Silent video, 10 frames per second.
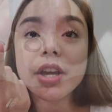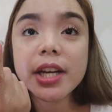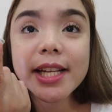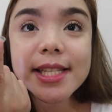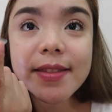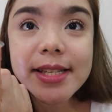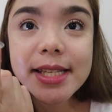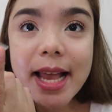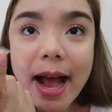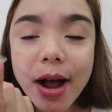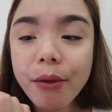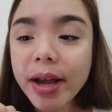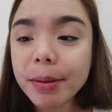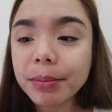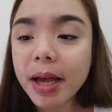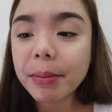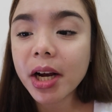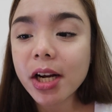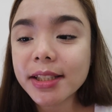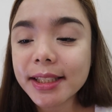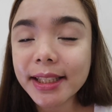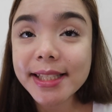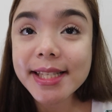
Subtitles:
here it is. This is how I apply my contact